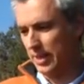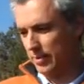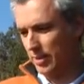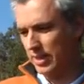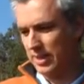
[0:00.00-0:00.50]
I
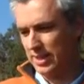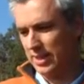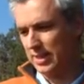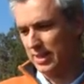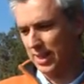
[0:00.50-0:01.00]
noticed
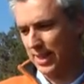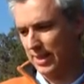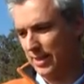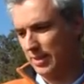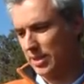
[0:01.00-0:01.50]
this,
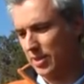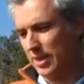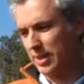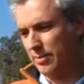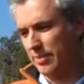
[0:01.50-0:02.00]
I mentioned
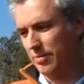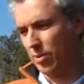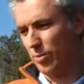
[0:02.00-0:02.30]
this before,